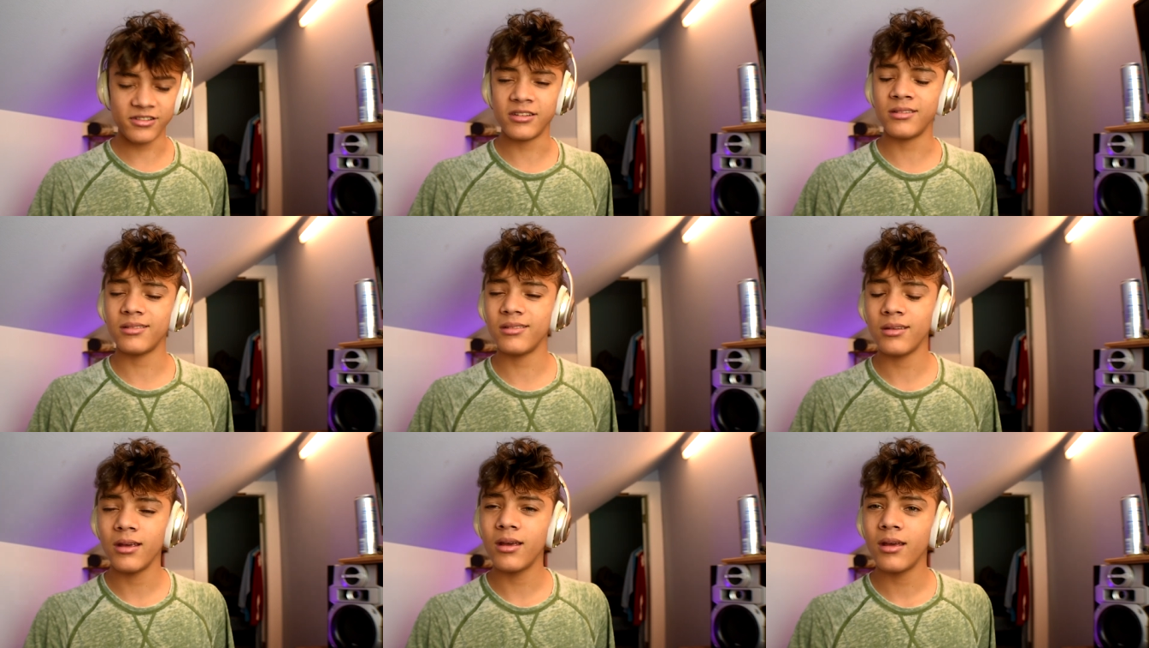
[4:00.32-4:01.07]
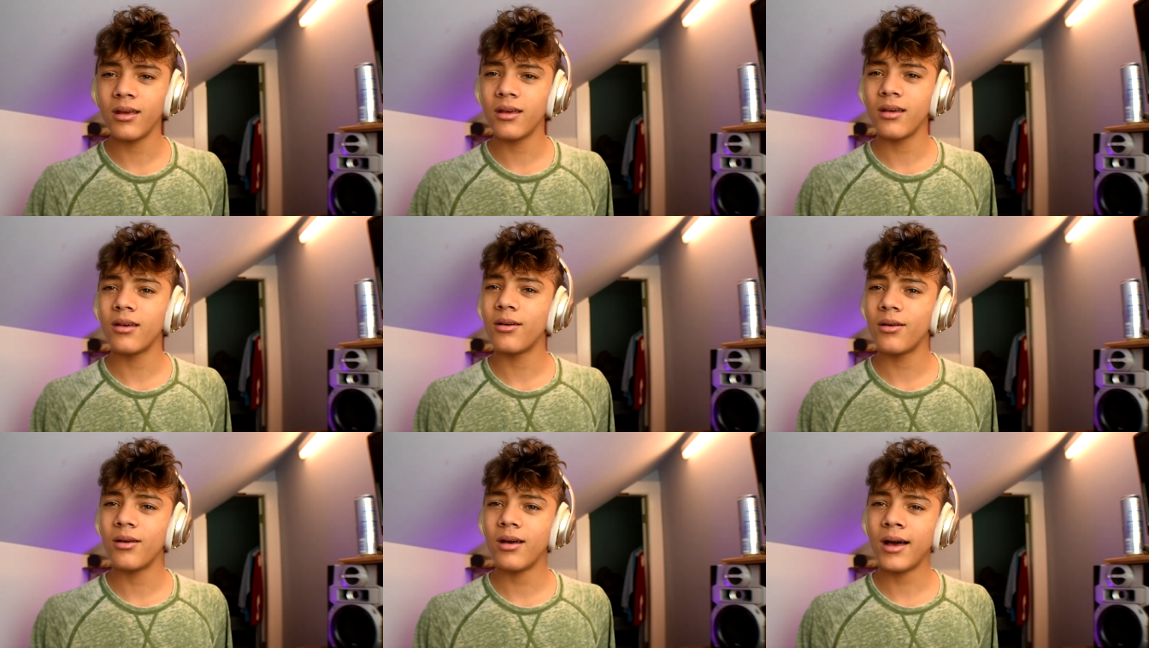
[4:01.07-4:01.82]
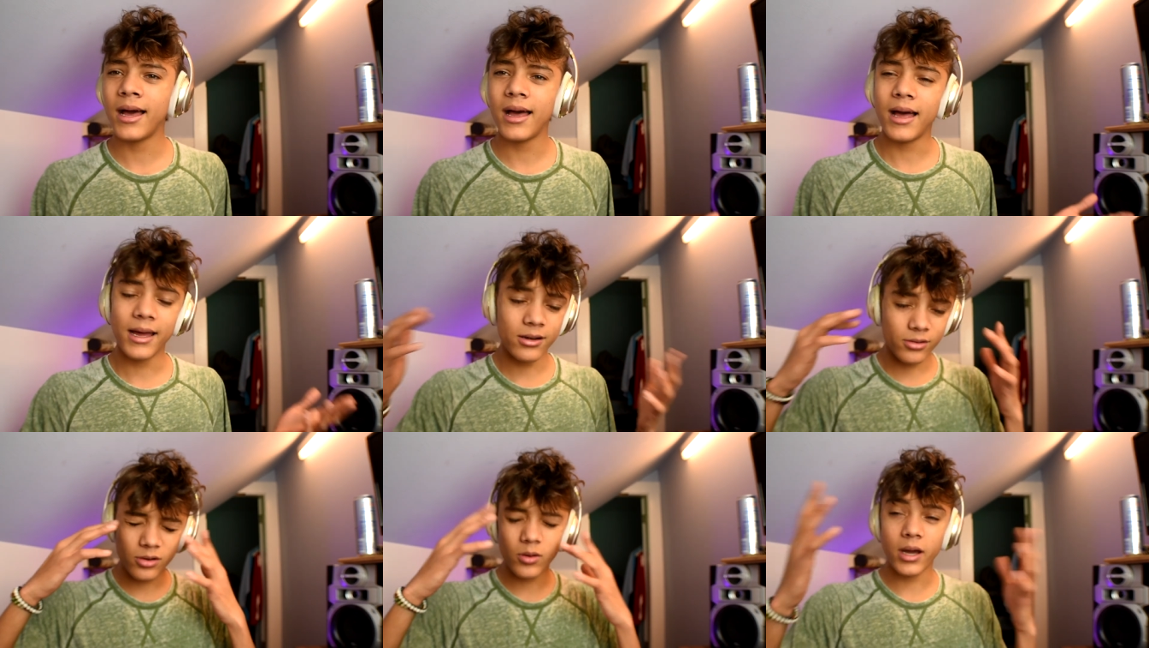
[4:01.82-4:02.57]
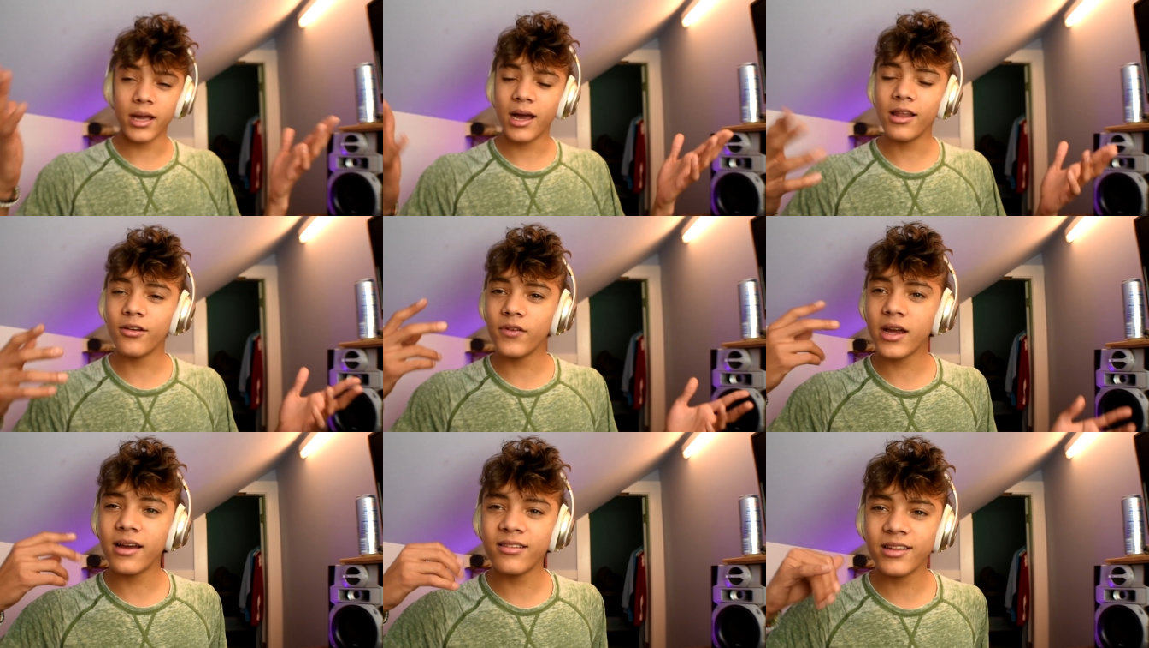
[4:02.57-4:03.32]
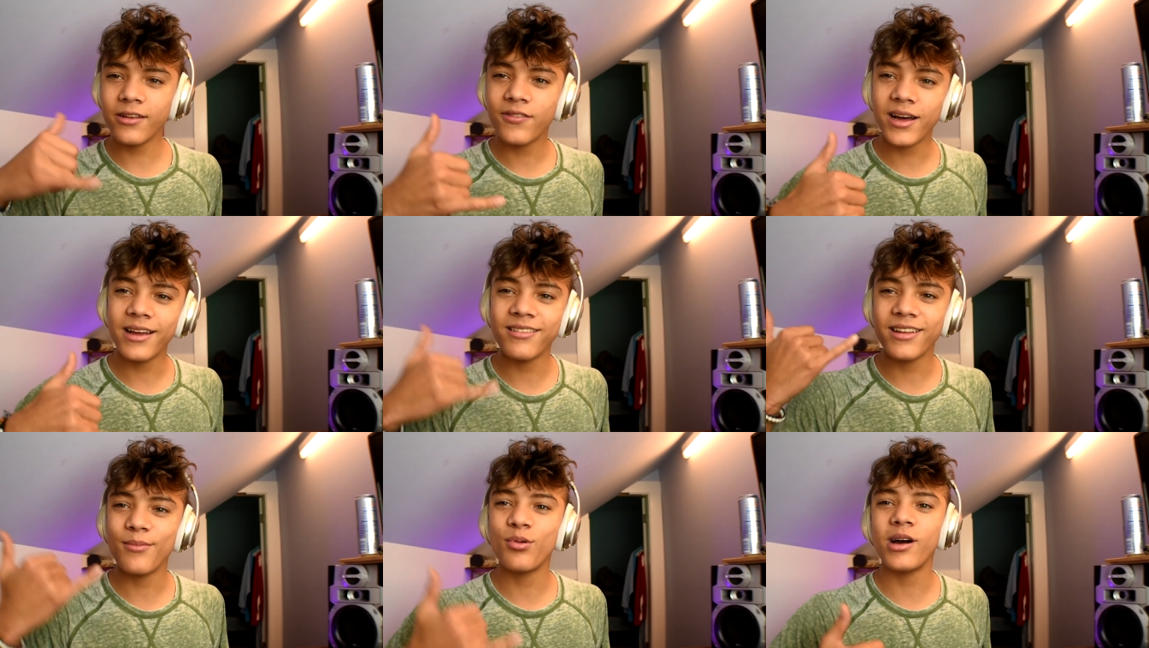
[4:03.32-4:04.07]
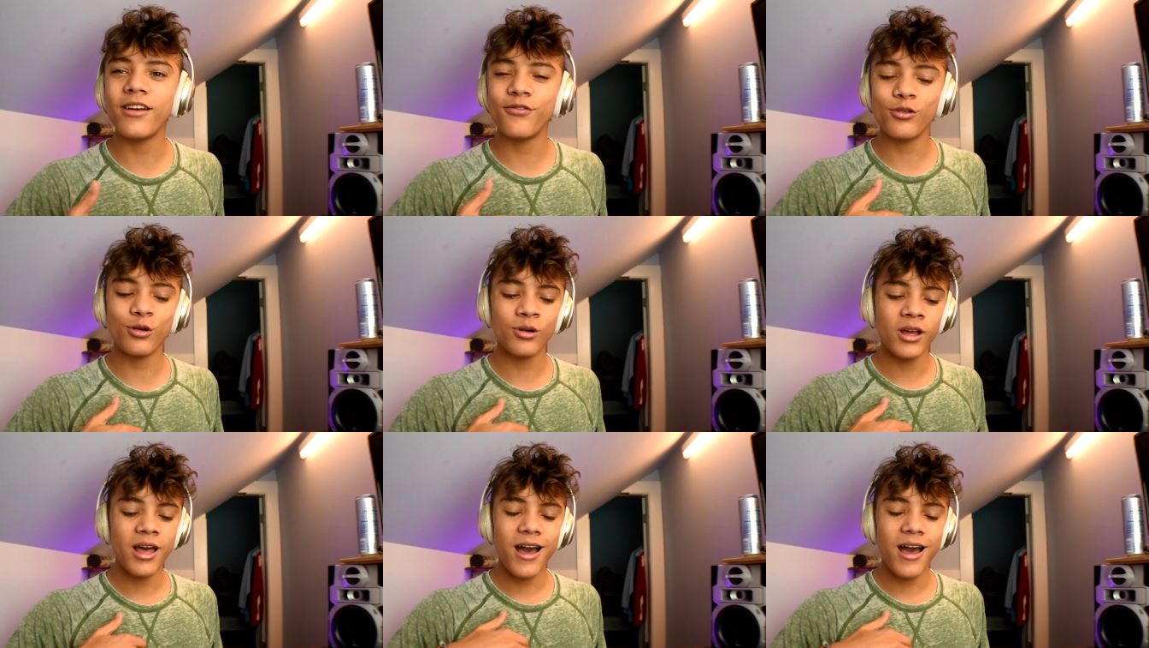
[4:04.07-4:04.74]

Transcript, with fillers: just, I don't know why. I love you guys. Stay flying, stay prideful.